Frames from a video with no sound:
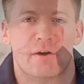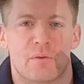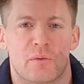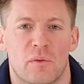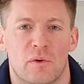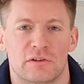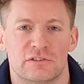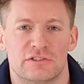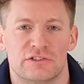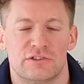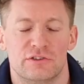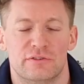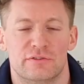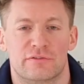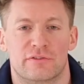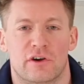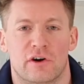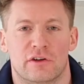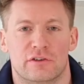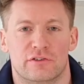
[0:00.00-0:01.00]
Once
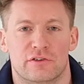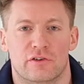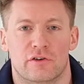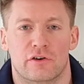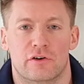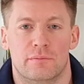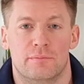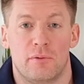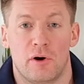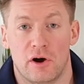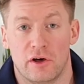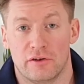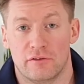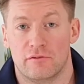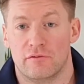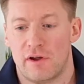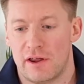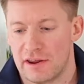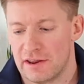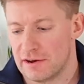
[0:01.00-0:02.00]
you've got your
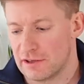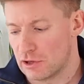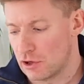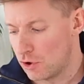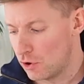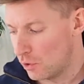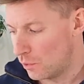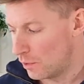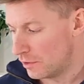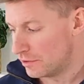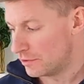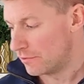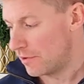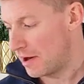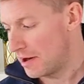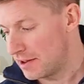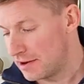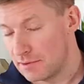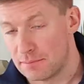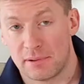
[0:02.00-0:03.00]
pot ready to go and you're
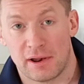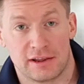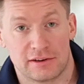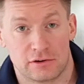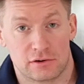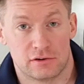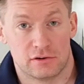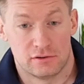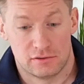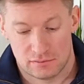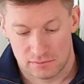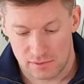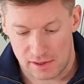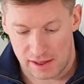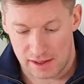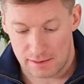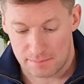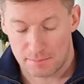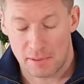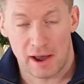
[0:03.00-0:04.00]
ready to plant your
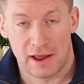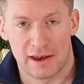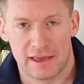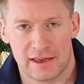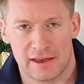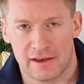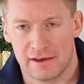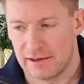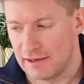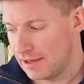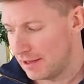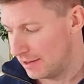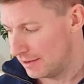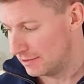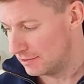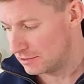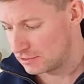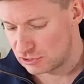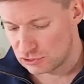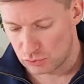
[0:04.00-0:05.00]
pilea
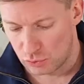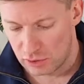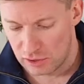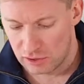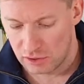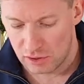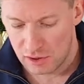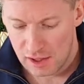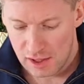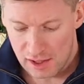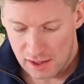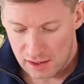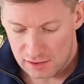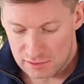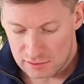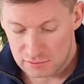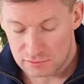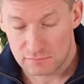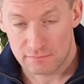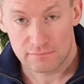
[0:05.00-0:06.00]
in soil,
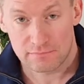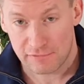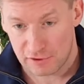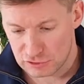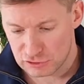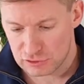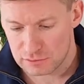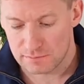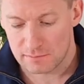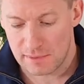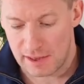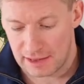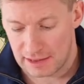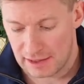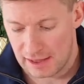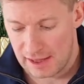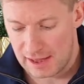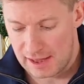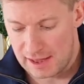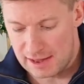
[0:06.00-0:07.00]
First,
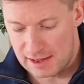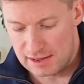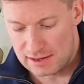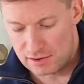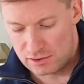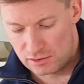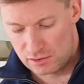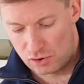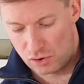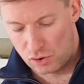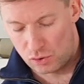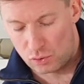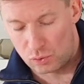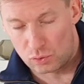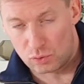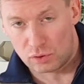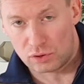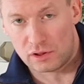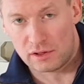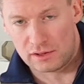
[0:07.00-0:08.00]
make a
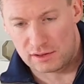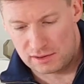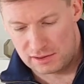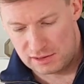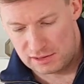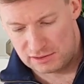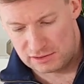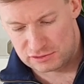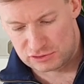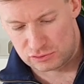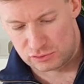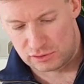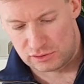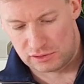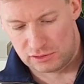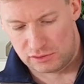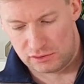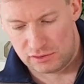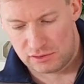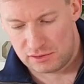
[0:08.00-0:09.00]
hole in the
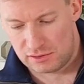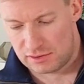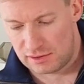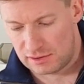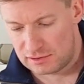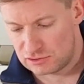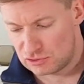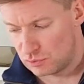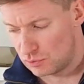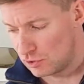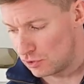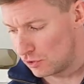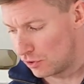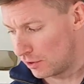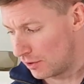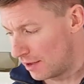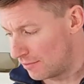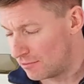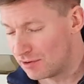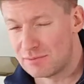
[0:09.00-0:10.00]
soil so that you're
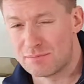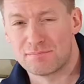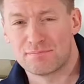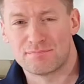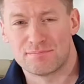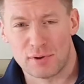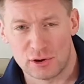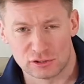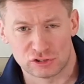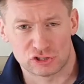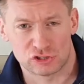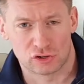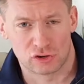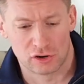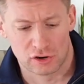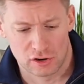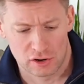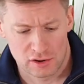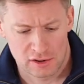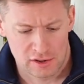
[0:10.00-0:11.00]
not having to push
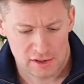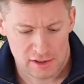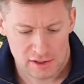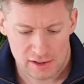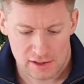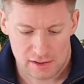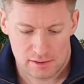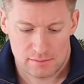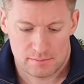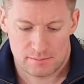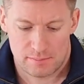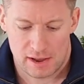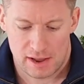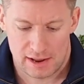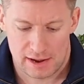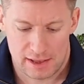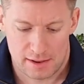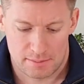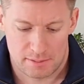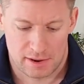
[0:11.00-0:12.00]
your
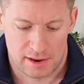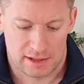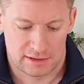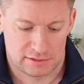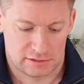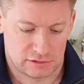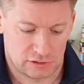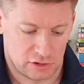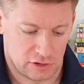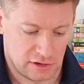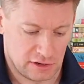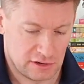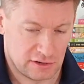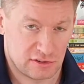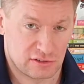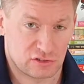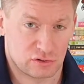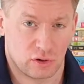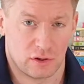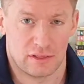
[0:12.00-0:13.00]
Pilea plant down into
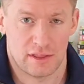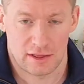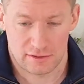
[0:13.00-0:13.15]
the soil.